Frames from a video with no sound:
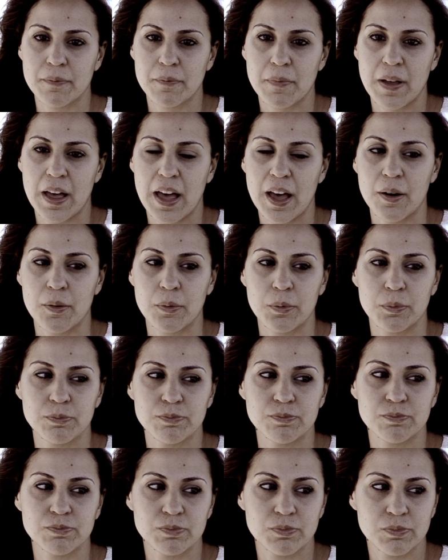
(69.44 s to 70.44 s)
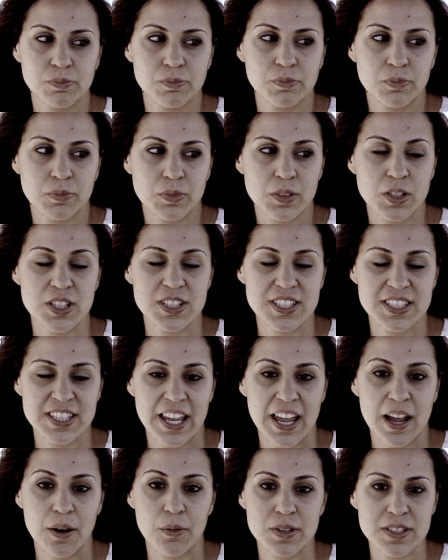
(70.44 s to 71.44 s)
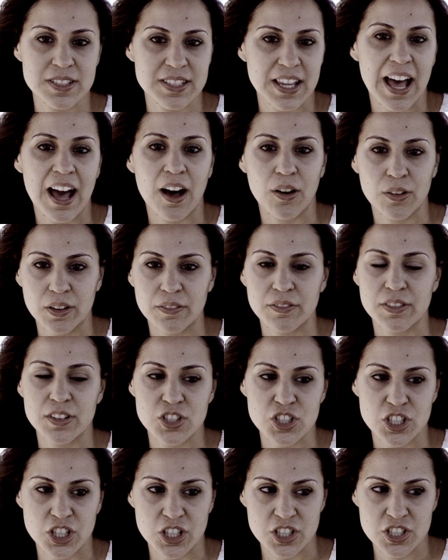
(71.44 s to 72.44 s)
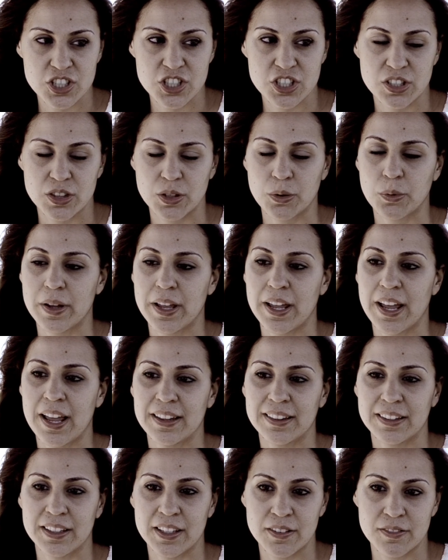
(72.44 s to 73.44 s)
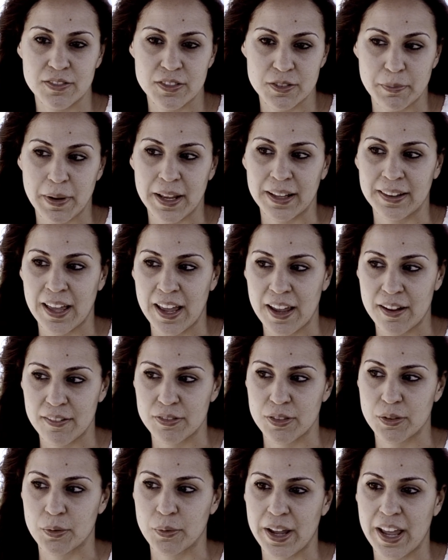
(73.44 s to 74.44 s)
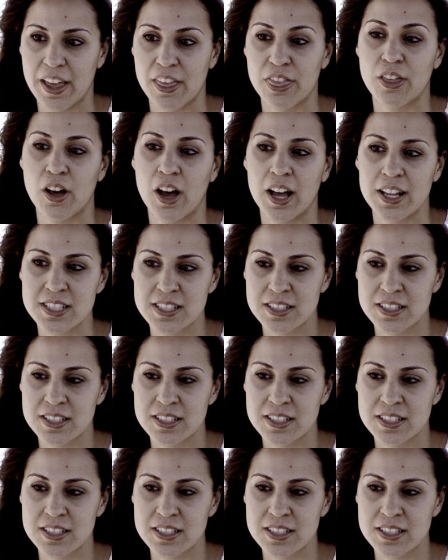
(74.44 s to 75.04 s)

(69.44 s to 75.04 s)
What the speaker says: I could say I was out of the church, the way I lived my life, the way I thought.